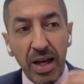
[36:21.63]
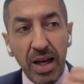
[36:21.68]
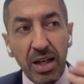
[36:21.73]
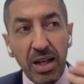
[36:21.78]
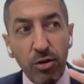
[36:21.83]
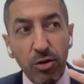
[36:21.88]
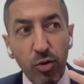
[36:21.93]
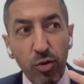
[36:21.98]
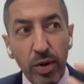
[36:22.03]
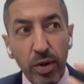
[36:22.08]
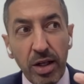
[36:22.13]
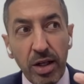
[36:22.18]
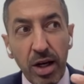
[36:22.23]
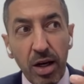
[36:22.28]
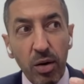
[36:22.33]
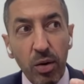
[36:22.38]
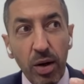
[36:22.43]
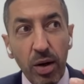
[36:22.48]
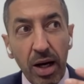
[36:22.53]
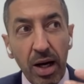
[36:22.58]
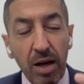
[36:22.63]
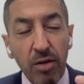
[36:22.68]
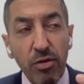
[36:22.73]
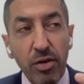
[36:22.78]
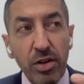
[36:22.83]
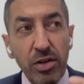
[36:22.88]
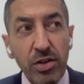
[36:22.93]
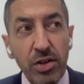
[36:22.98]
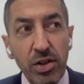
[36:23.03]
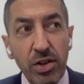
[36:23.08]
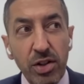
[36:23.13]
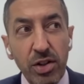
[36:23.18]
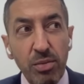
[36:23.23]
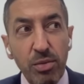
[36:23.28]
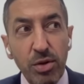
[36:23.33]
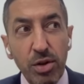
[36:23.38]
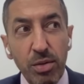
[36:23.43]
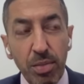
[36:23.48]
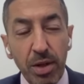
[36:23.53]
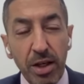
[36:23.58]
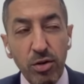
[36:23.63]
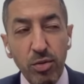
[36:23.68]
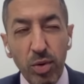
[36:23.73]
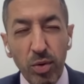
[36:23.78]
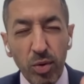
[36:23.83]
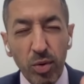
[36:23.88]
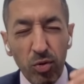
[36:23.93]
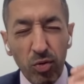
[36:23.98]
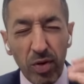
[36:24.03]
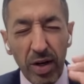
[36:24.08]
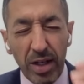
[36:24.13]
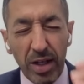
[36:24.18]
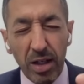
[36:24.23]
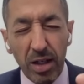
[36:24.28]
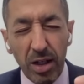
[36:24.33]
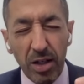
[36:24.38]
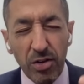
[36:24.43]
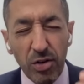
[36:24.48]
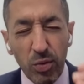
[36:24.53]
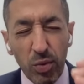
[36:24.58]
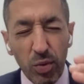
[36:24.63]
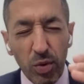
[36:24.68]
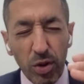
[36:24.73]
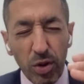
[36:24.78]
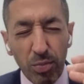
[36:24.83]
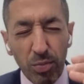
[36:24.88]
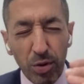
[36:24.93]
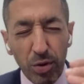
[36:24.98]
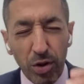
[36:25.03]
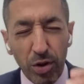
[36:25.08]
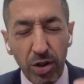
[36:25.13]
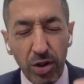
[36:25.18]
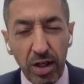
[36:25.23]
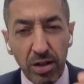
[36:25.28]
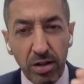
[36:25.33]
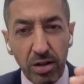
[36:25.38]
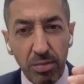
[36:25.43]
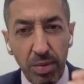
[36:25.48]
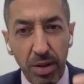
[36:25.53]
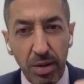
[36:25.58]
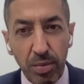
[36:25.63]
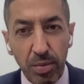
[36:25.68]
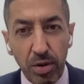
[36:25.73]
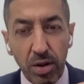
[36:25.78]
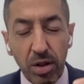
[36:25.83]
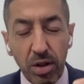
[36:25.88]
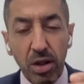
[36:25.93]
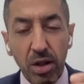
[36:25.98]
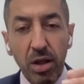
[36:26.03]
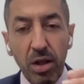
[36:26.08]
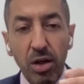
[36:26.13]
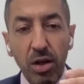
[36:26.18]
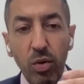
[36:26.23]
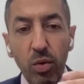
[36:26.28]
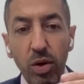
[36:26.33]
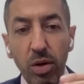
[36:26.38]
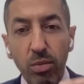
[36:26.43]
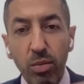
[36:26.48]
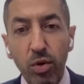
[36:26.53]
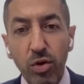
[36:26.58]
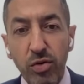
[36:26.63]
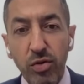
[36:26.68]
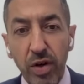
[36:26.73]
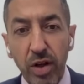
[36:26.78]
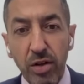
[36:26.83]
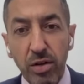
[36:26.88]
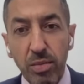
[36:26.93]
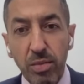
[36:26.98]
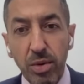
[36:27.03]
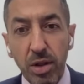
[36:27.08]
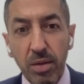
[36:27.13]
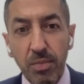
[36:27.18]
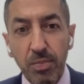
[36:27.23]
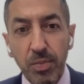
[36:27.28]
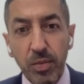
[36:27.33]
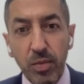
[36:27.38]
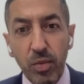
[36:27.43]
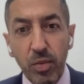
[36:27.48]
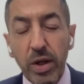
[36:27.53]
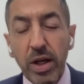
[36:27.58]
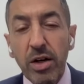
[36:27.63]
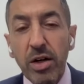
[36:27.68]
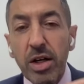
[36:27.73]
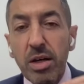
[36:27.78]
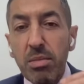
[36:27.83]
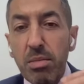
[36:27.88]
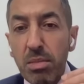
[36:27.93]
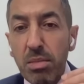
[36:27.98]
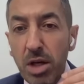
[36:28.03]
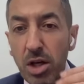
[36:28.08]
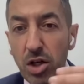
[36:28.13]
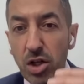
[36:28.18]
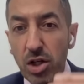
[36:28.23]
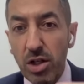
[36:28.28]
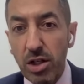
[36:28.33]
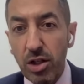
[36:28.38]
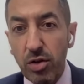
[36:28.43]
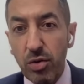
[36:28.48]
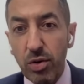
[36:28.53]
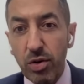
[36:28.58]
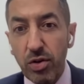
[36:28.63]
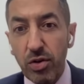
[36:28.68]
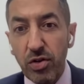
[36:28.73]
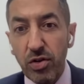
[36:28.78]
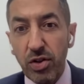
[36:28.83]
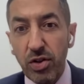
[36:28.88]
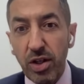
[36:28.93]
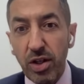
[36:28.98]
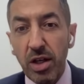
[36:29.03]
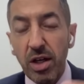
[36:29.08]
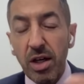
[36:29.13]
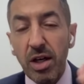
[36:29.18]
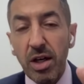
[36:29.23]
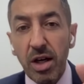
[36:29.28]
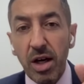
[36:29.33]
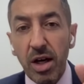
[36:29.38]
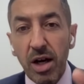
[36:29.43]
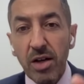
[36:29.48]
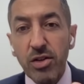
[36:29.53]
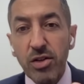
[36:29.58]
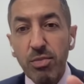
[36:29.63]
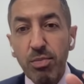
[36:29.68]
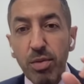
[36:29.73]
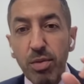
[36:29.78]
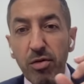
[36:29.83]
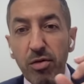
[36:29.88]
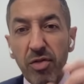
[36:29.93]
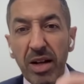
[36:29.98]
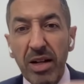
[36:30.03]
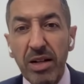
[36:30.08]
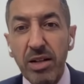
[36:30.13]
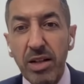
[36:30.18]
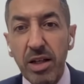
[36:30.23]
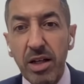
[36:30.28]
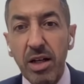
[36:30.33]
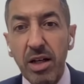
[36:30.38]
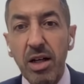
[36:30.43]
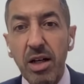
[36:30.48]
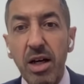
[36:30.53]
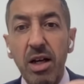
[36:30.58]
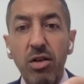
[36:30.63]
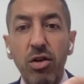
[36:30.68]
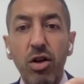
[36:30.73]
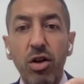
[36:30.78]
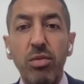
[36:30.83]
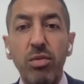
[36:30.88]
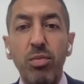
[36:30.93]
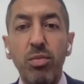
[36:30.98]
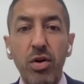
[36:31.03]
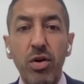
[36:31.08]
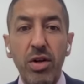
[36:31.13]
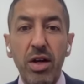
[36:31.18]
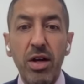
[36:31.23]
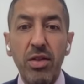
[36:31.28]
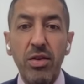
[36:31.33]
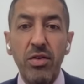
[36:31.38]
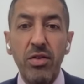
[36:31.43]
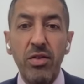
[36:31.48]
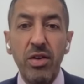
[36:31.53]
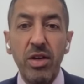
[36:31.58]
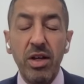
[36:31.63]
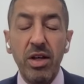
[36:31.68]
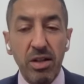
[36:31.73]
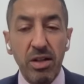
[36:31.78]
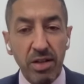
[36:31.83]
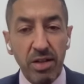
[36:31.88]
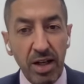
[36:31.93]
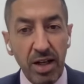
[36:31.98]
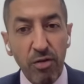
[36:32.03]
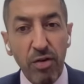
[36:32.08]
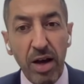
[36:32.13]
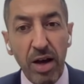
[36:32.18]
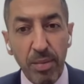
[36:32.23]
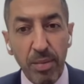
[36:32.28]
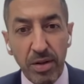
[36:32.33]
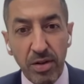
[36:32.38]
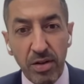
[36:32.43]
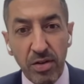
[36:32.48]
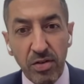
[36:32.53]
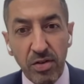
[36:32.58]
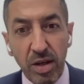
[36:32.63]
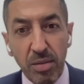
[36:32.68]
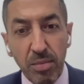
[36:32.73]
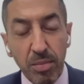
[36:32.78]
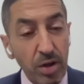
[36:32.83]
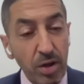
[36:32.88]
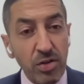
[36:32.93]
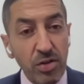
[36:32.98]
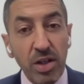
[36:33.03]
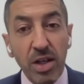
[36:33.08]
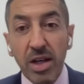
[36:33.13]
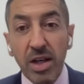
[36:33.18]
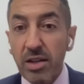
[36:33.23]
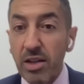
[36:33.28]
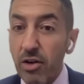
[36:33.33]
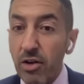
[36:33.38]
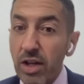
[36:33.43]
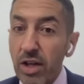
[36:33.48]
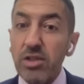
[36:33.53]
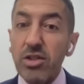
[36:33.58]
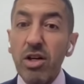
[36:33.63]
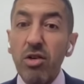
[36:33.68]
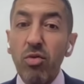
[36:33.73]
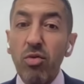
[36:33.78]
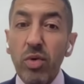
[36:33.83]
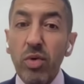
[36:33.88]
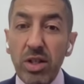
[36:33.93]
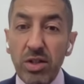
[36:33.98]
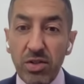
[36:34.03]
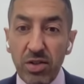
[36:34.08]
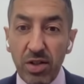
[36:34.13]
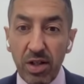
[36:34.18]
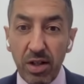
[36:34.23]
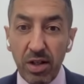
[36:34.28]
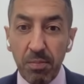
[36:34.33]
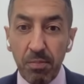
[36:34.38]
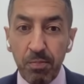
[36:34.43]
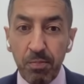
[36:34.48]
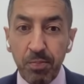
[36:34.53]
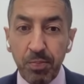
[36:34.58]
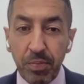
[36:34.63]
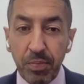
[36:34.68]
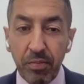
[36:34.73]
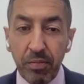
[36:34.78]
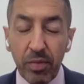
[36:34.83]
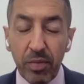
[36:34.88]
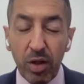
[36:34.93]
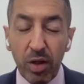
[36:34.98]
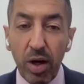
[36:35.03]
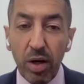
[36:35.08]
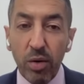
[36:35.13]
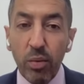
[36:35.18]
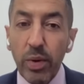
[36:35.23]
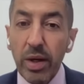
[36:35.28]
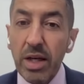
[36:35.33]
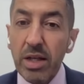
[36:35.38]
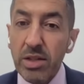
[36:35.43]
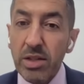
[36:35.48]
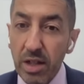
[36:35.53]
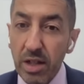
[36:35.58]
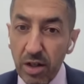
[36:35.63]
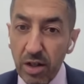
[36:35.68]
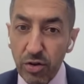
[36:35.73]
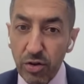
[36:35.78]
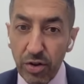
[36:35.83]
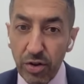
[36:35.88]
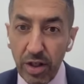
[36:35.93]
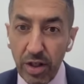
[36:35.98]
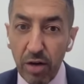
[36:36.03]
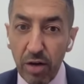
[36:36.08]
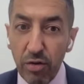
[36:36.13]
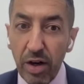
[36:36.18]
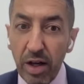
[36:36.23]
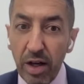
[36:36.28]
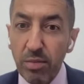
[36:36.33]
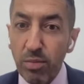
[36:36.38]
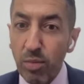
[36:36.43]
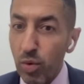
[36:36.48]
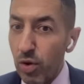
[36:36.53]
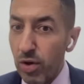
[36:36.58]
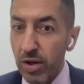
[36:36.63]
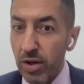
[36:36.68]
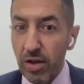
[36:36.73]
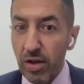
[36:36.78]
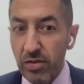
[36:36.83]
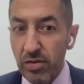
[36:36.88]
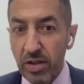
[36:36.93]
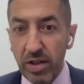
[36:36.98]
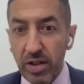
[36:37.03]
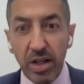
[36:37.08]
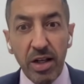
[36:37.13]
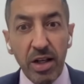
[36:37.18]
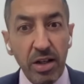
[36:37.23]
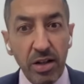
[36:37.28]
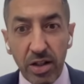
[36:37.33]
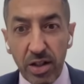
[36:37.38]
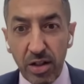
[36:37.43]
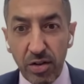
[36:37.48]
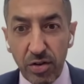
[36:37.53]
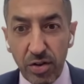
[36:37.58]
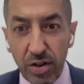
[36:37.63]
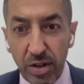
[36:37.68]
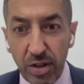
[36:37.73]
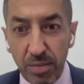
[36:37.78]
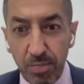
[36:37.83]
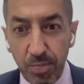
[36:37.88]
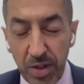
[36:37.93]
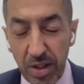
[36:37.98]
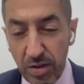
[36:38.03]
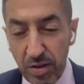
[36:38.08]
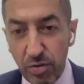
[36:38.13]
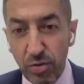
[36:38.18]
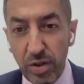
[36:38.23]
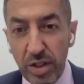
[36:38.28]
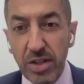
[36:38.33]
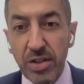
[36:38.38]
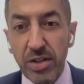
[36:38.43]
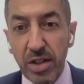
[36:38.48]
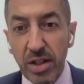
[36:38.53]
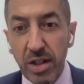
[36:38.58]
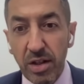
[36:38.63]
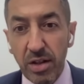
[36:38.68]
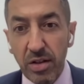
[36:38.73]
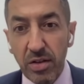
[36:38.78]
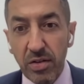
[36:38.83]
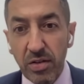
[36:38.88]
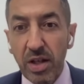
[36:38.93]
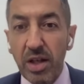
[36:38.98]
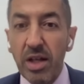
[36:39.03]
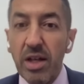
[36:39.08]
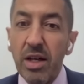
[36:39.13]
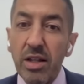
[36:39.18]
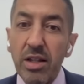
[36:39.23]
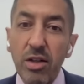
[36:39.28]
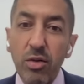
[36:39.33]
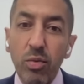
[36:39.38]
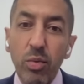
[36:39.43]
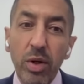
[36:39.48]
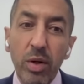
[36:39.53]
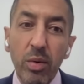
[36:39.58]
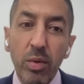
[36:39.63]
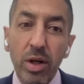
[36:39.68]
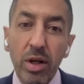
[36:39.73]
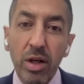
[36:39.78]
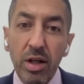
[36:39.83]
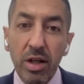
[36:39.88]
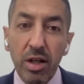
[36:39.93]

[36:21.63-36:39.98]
And if we now have systems in place where we recognize that we want to protect the people who are most vulnerable, we are immediately going to see us preventing a lot more deaths than have happened this time. Because there is a reason why we as a country have had more deaths than any other country. And that reason is that we